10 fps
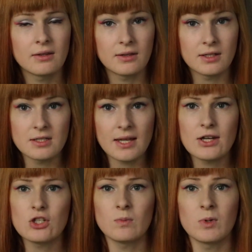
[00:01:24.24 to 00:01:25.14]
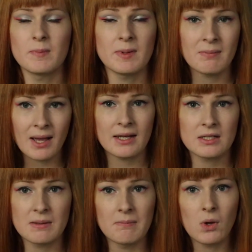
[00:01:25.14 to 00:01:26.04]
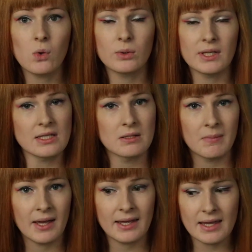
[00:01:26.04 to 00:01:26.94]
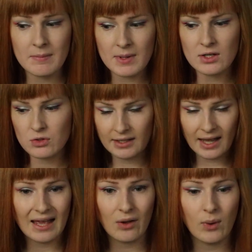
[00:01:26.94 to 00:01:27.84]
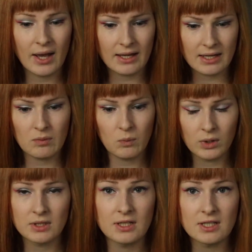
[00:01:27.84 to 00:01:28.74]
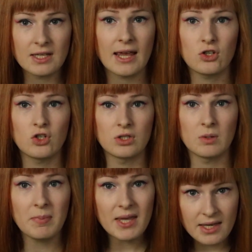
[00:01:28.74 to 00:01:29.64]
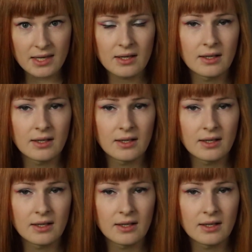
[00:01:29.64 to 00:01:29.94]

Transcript: The station would be mine to mould into my image and how I wanted the station to be